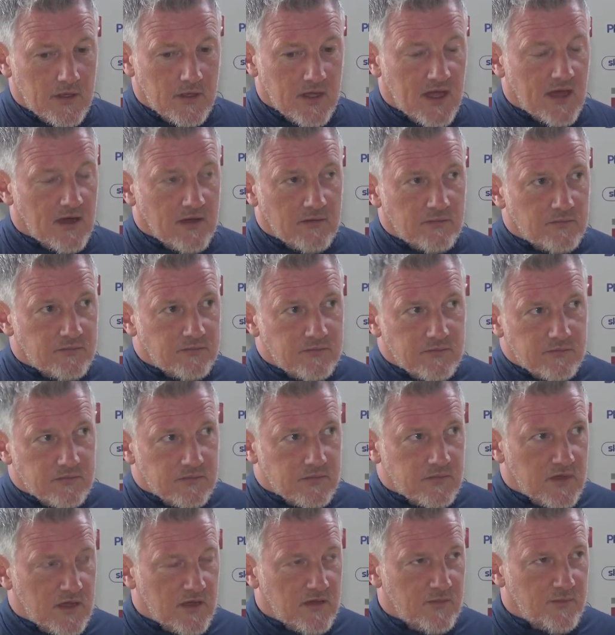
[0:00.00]
Yeah.
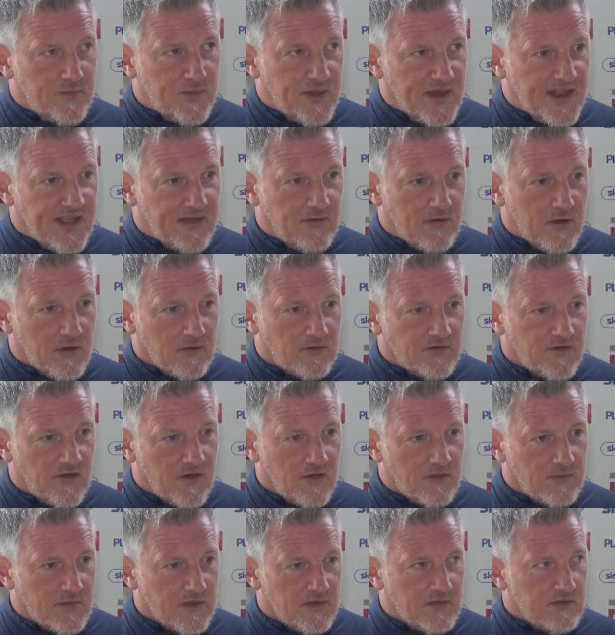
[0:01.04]
I've been here a long
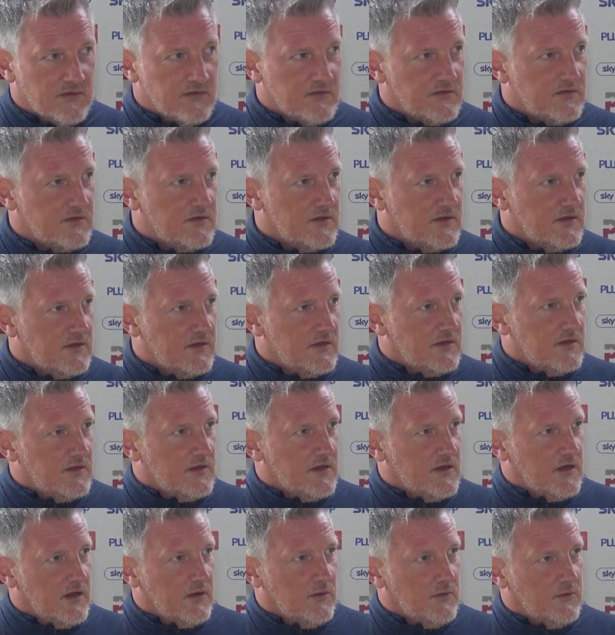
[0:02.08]
time, and
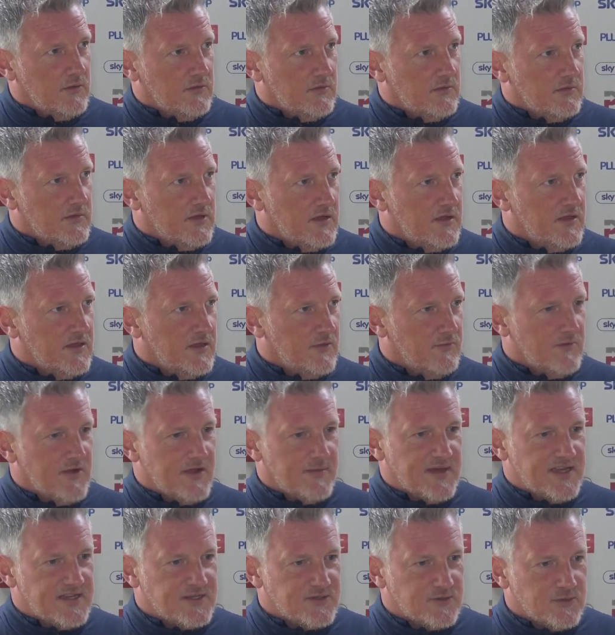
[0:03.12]
the
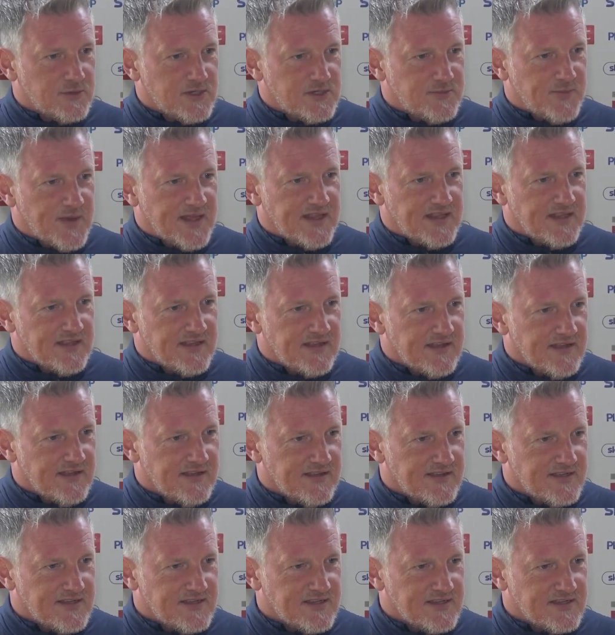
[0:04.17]
remit has always been
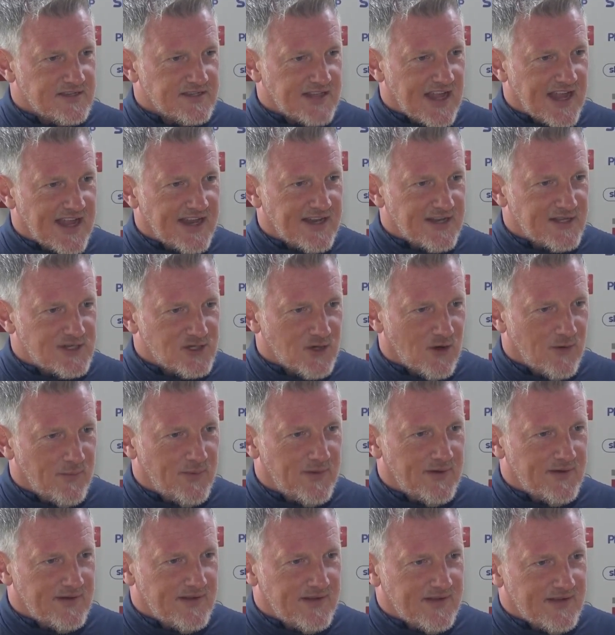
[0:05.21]
to stay in the job,
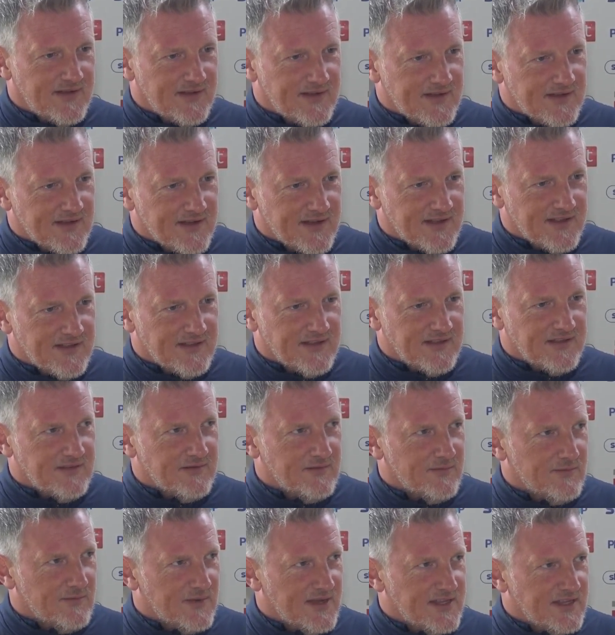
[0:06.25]

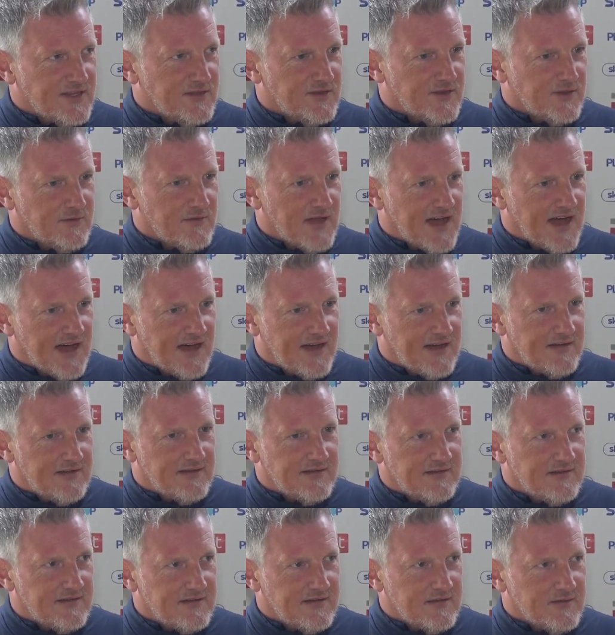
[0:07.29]
and when you do that,
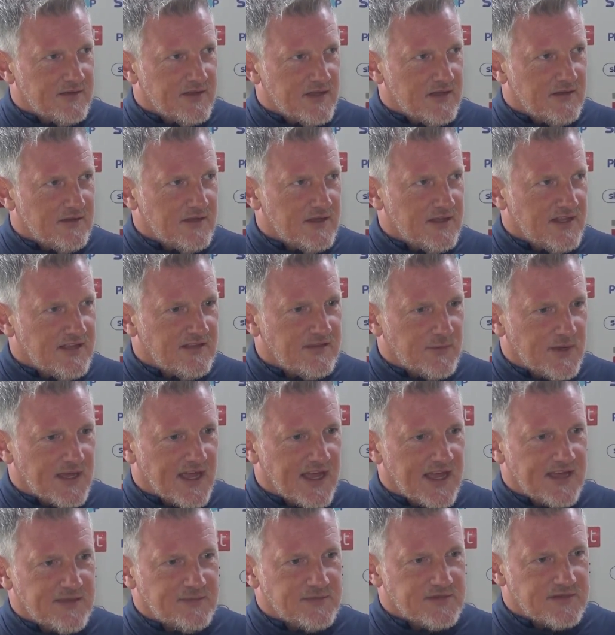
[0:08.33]
you need to win
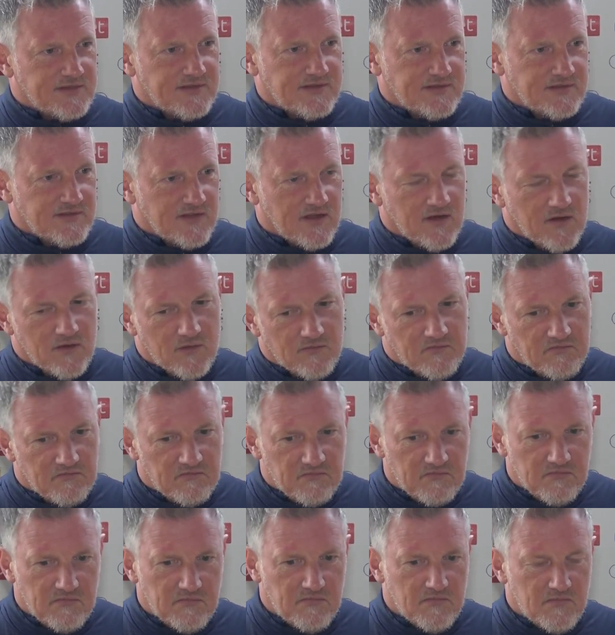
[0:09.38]
games. So
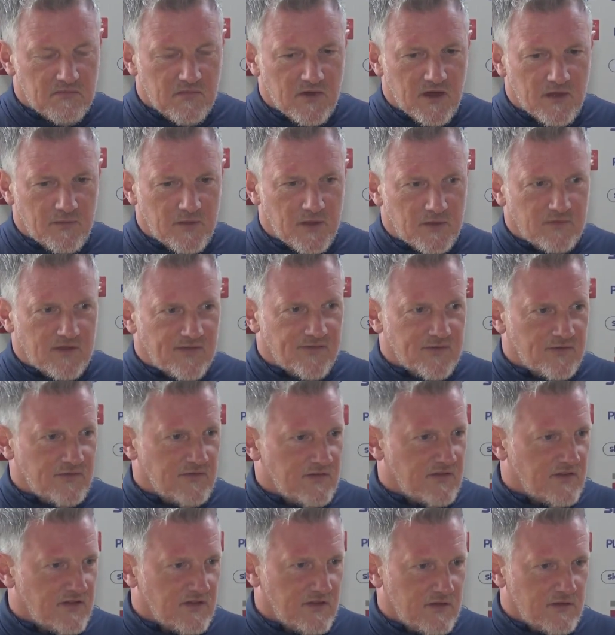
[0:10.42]
no
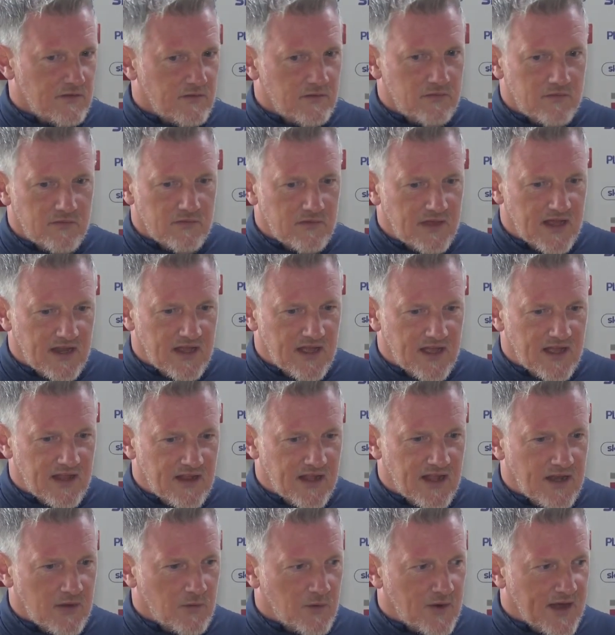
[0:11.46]
different to
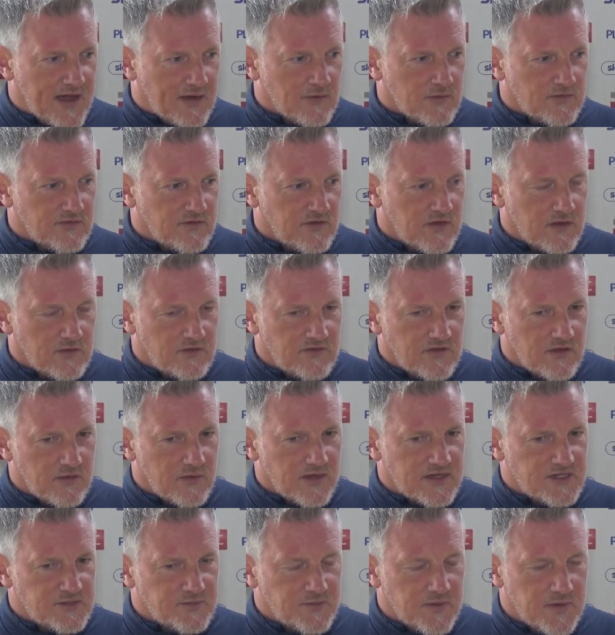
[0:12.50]
anyone else,
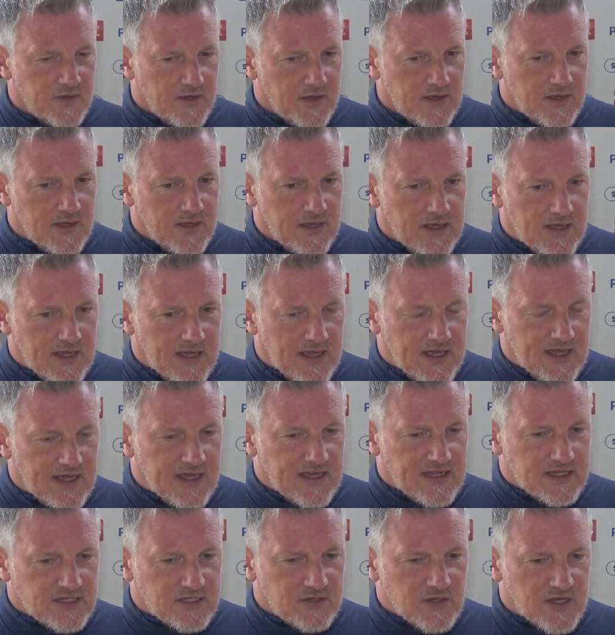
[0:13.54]
so
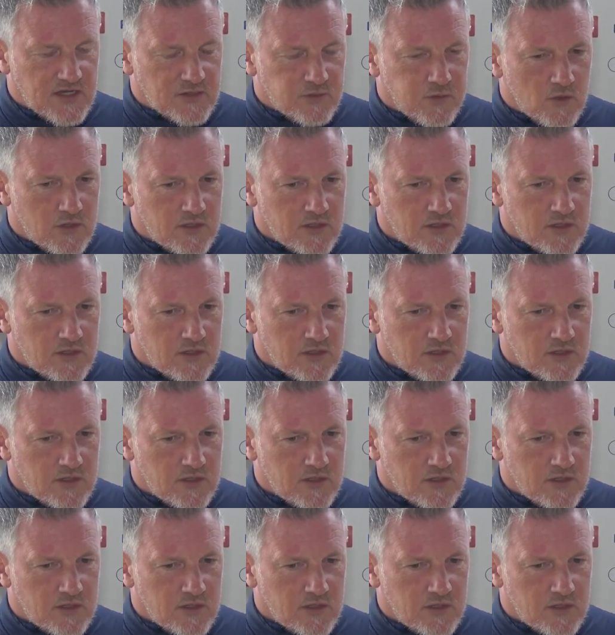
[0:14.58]
it's